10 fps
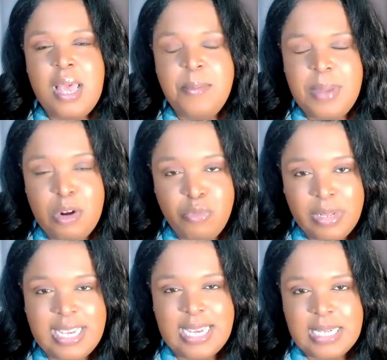But it
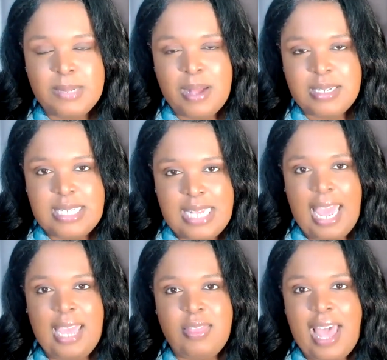really is about
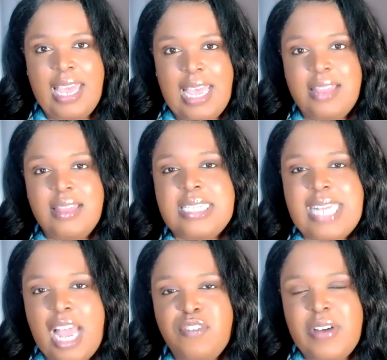saying that in the
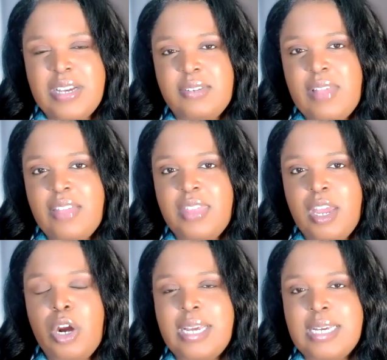sacrifice of that,
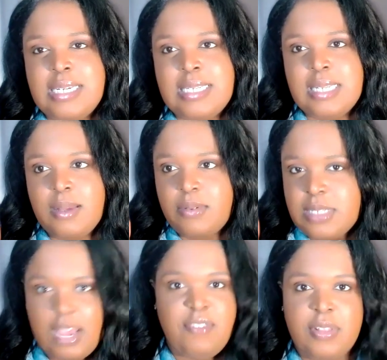there is
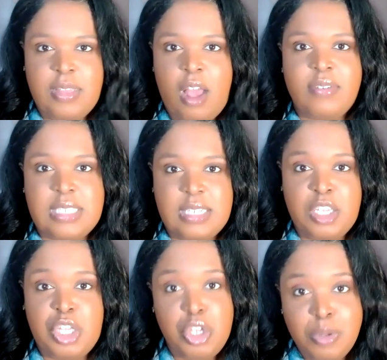definitely, obviously, the
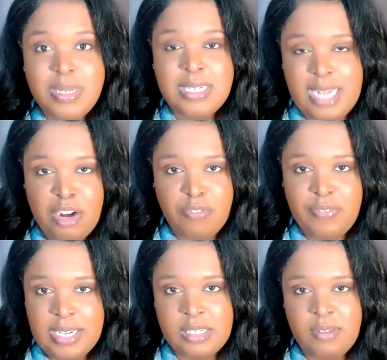human
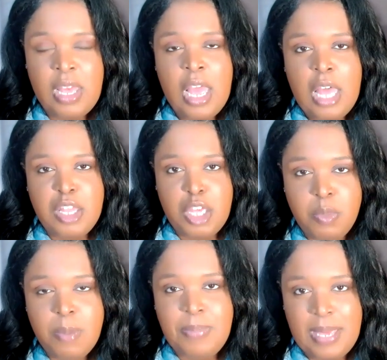sacrifice of the
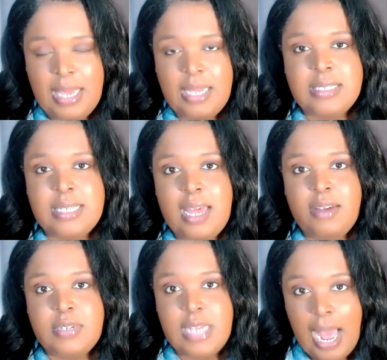human beings that
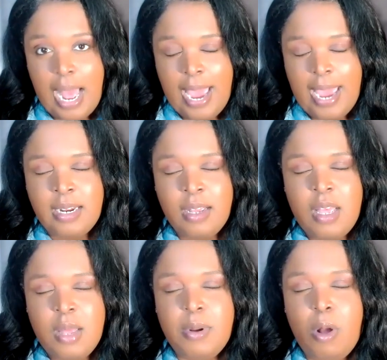have died,
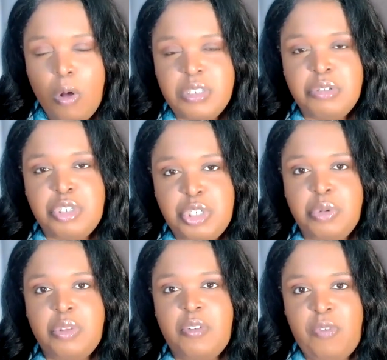but also,
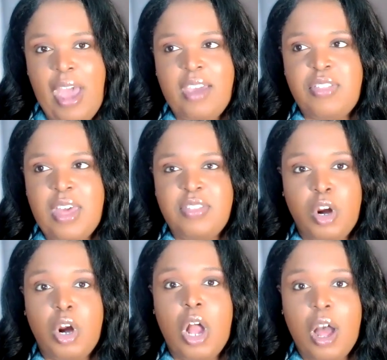too, the fact that
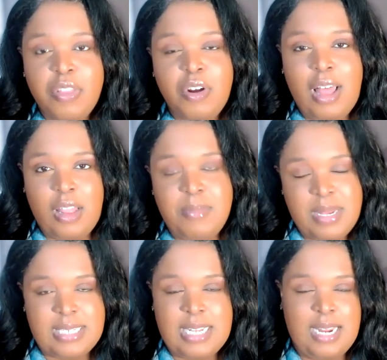there are other
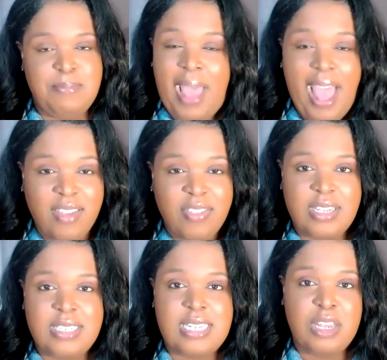elements that impact
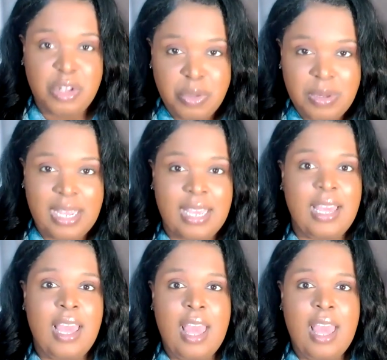this, including